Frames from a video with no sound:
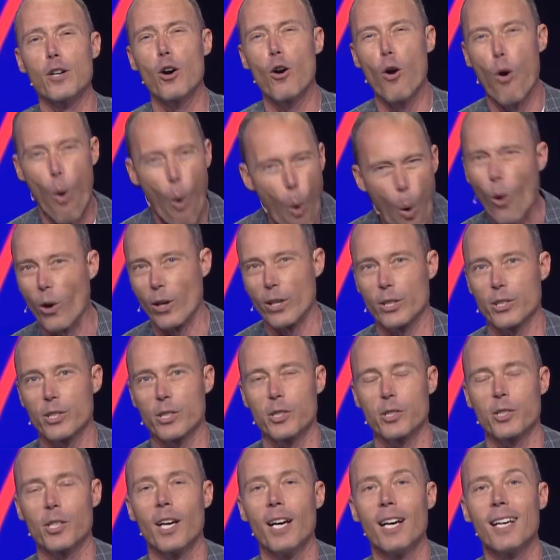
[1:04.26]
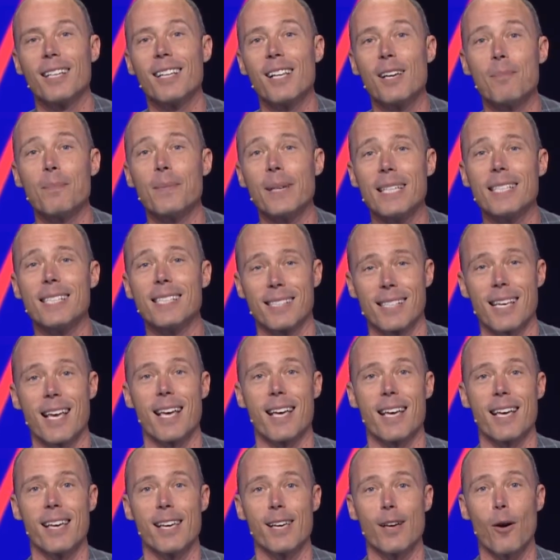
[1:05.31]
course, let me
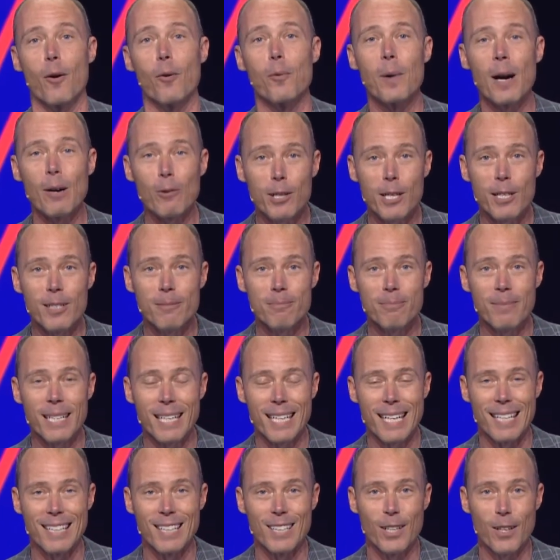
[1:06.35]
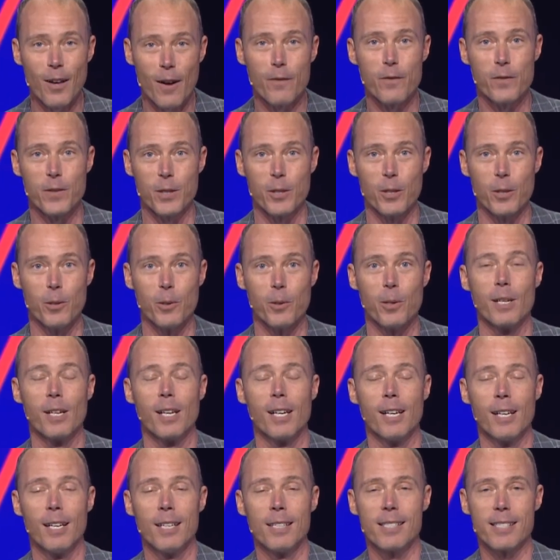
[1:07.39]
say welcome and I love you
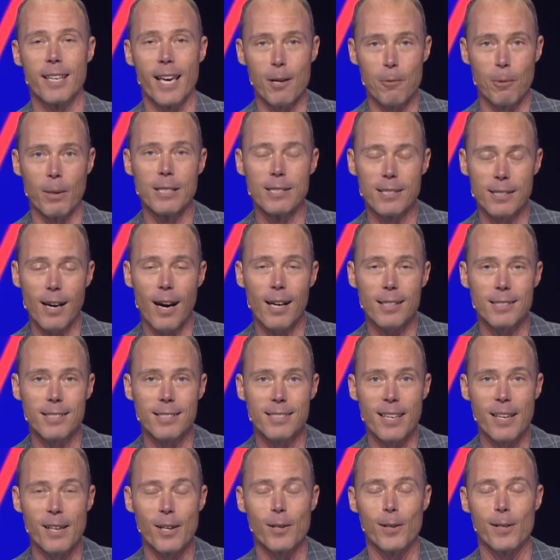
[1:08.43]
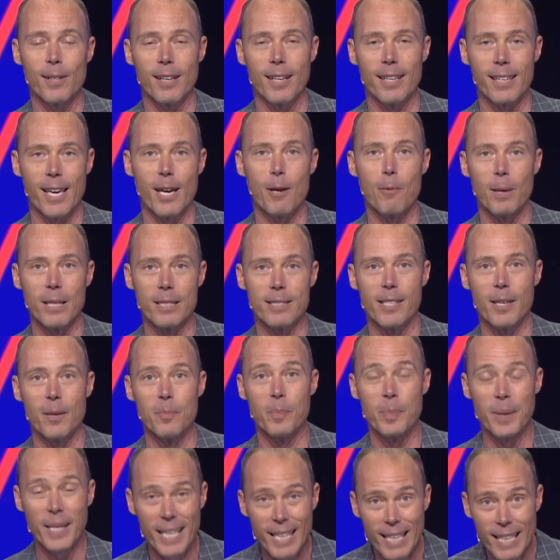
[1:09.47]
to Gateway Scottsdale and Gateway
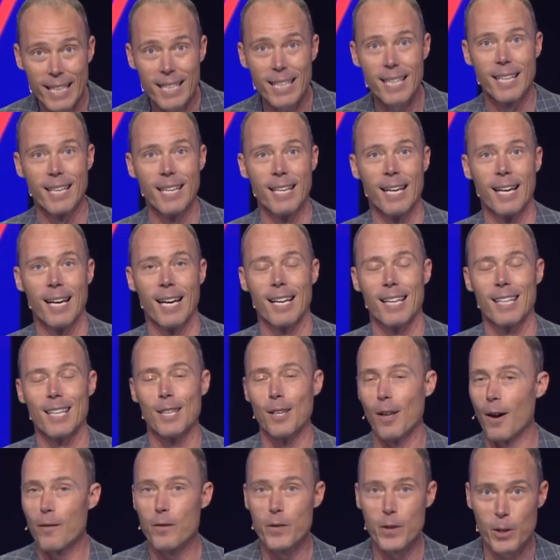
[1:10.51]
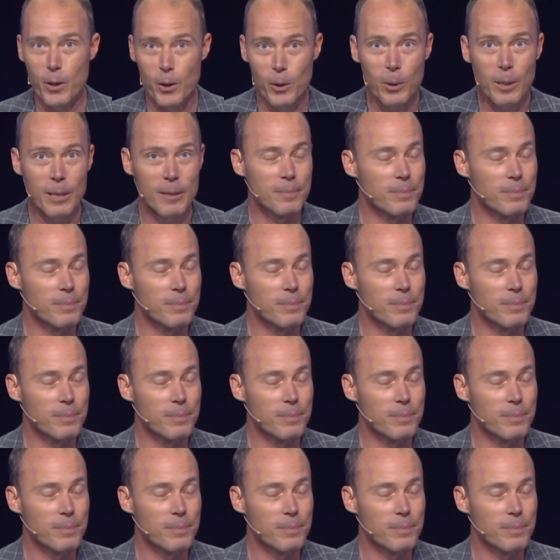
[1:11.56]
Tempe. Love you.